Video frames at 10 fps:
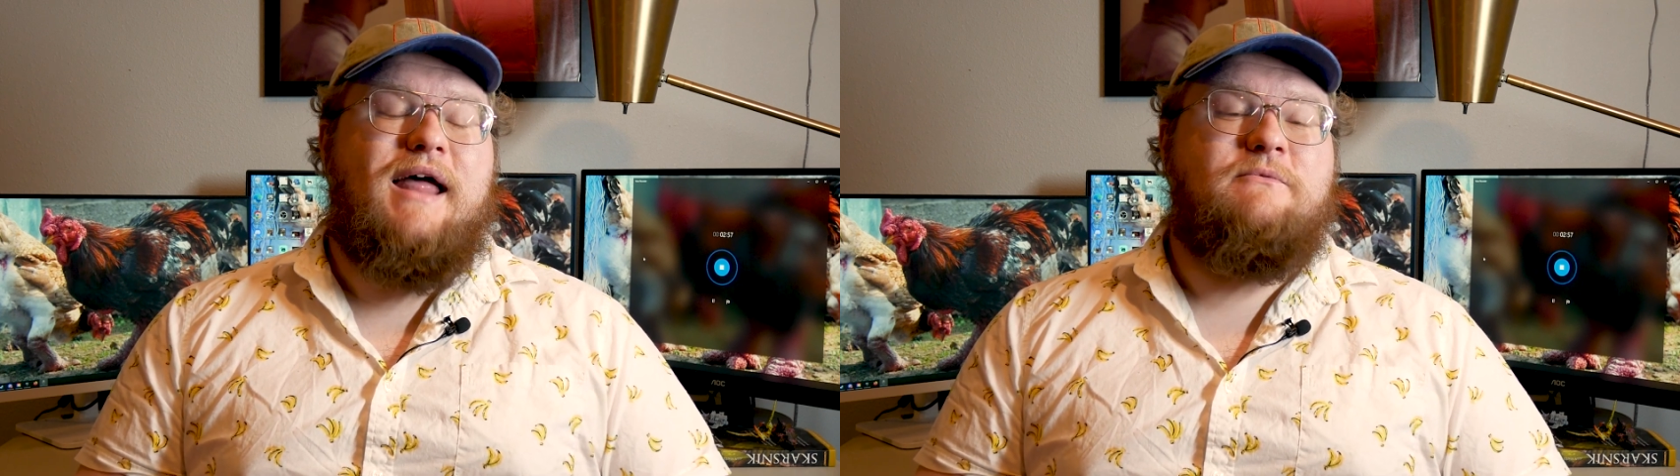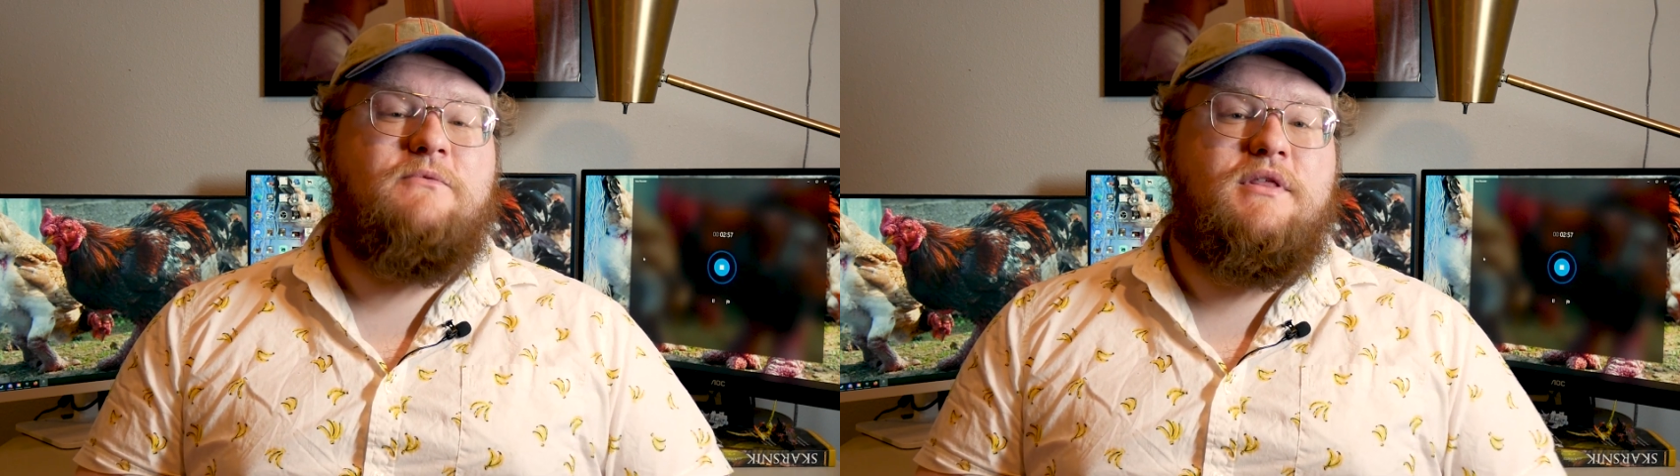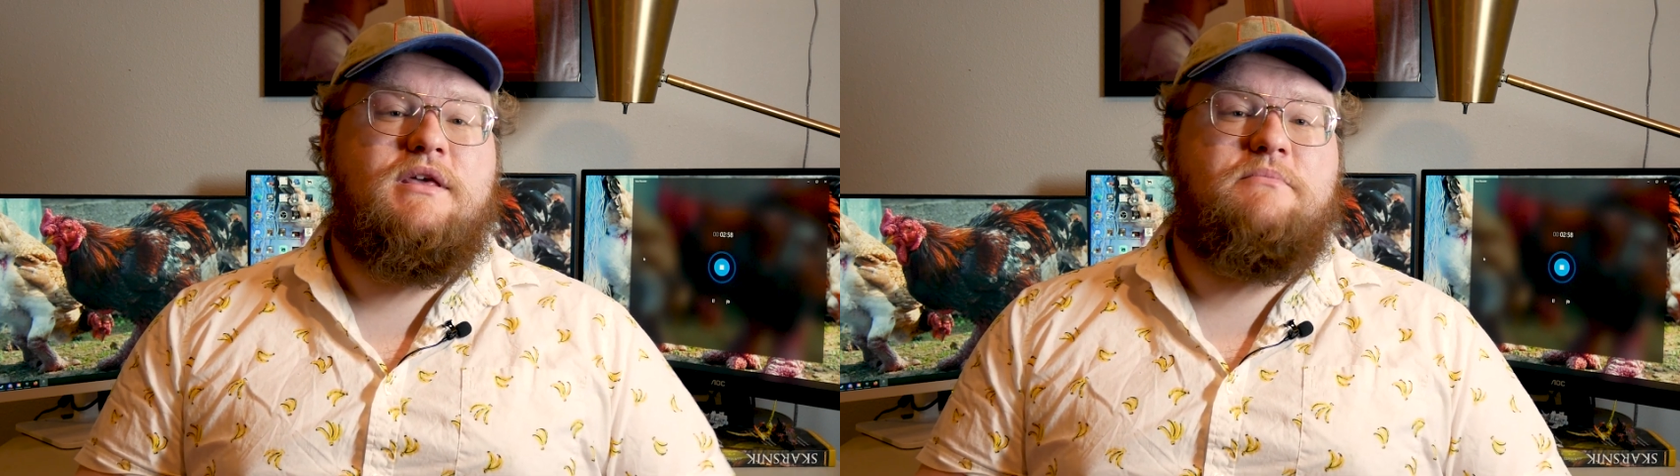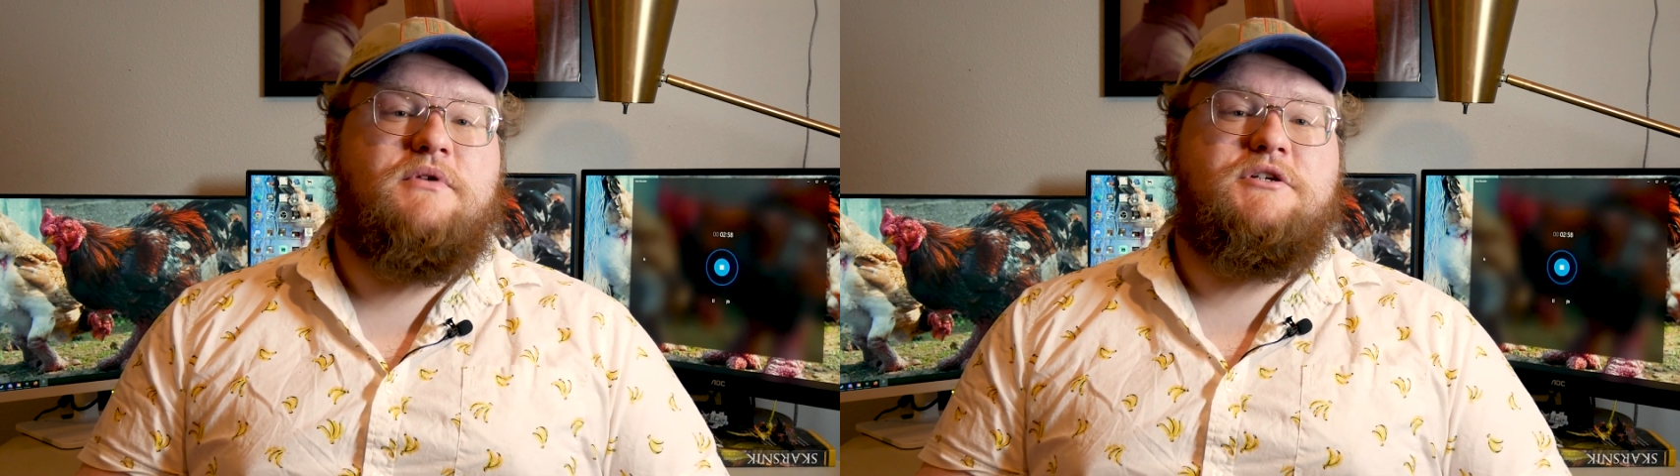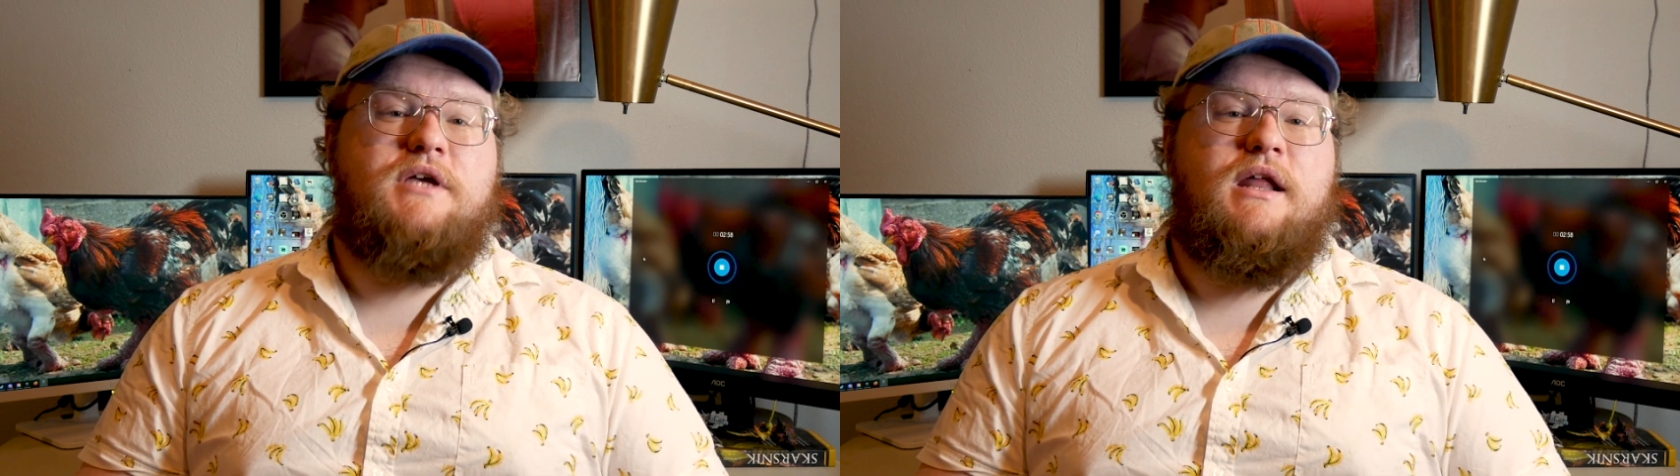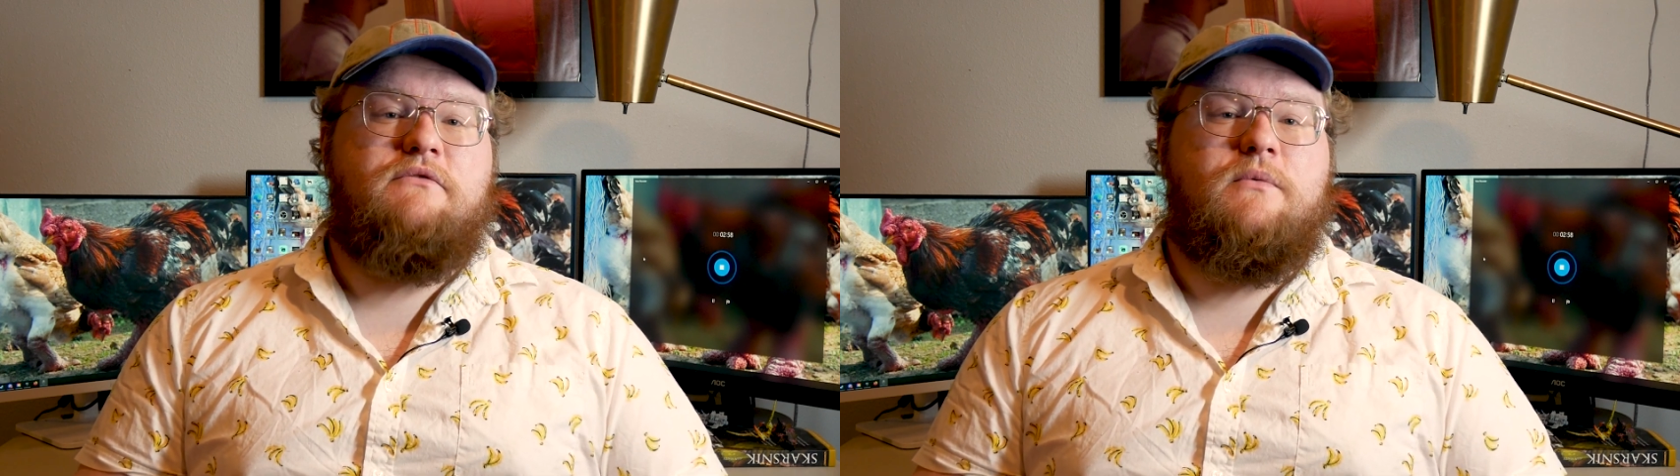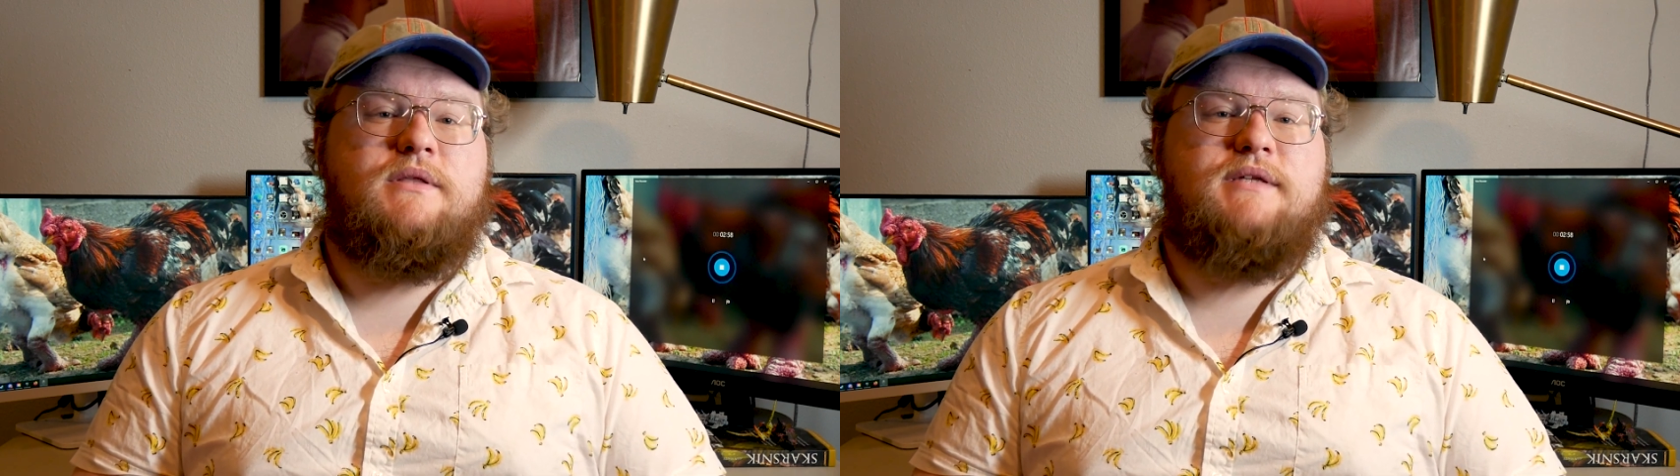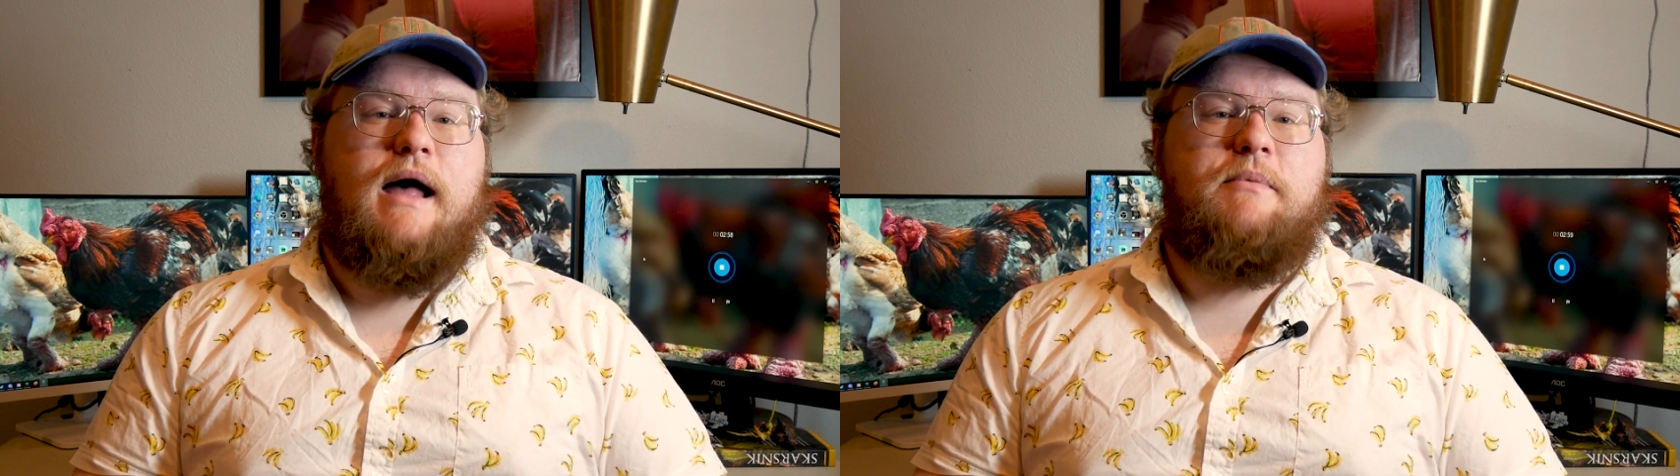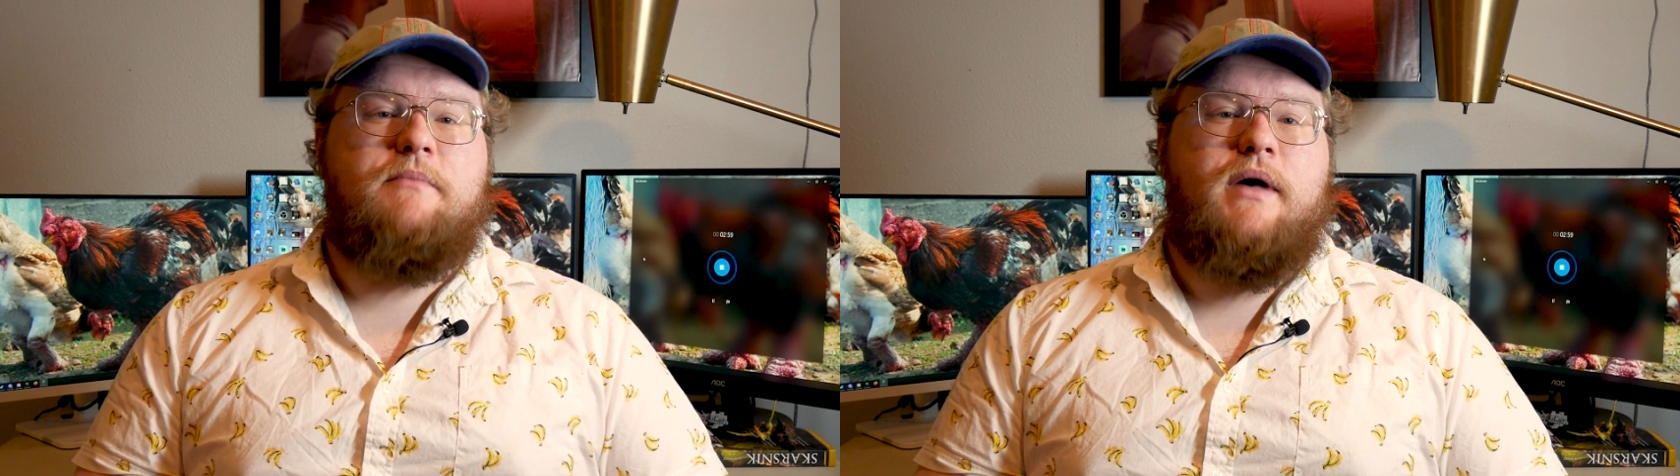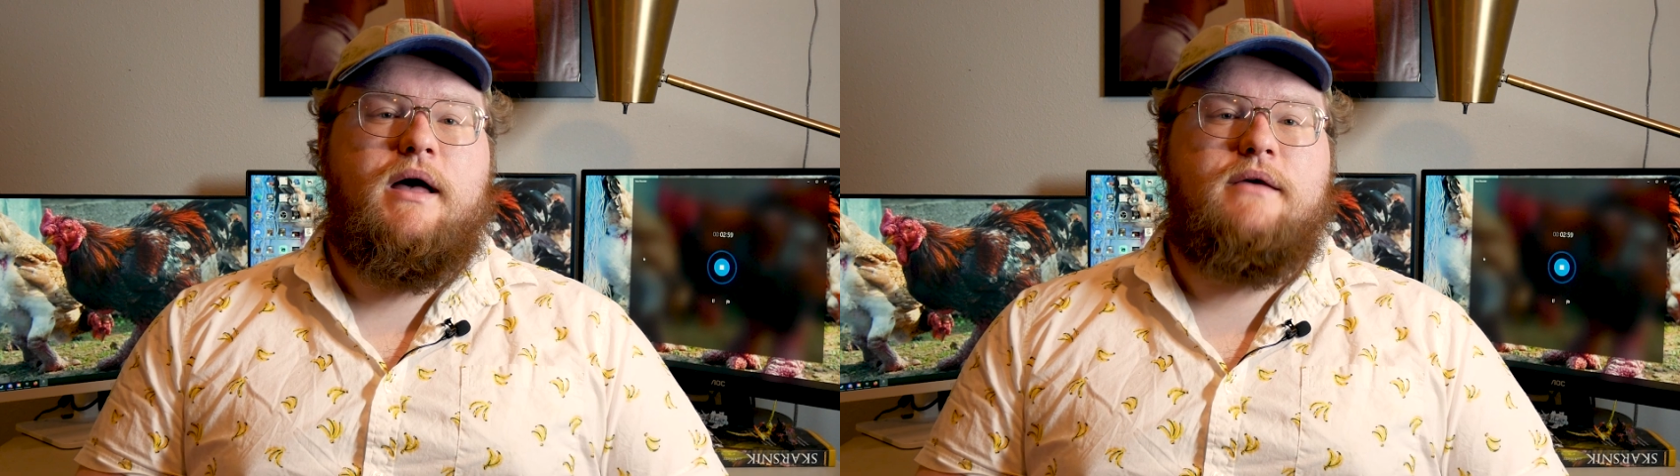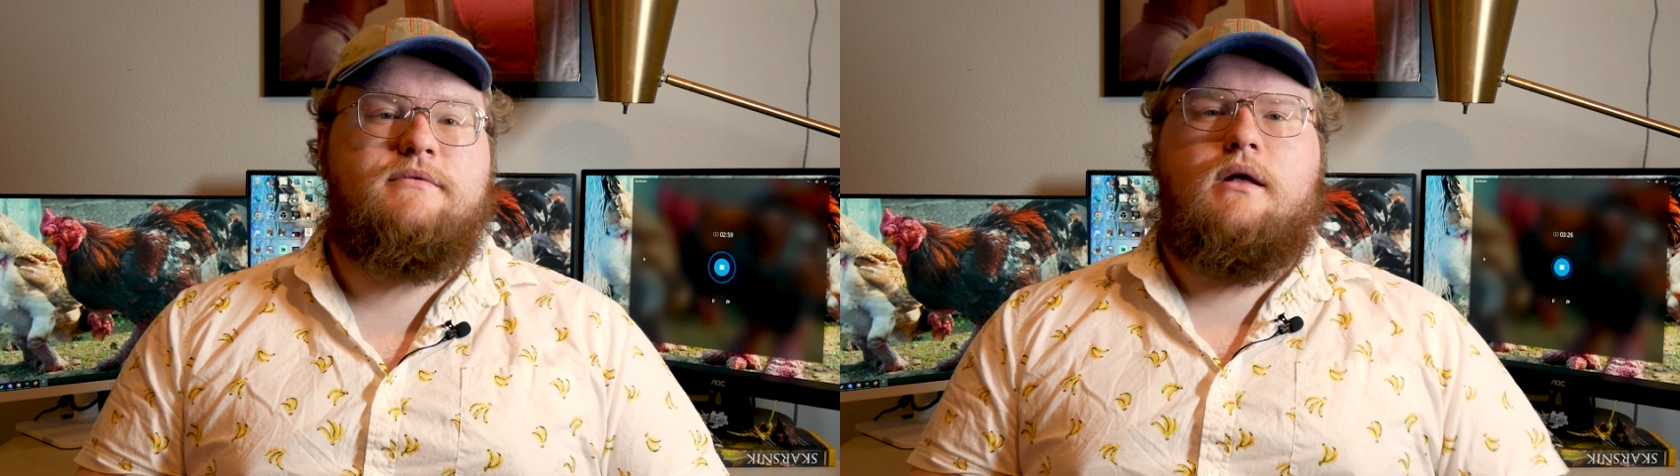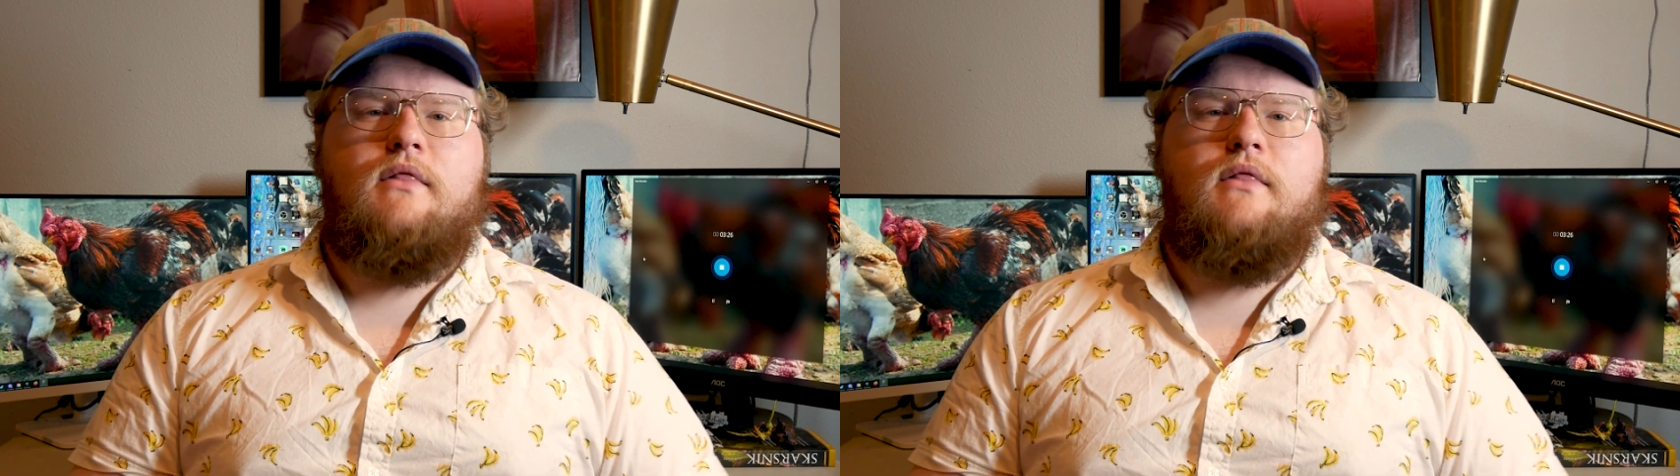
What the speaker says: I really appreciate everyone stopping by.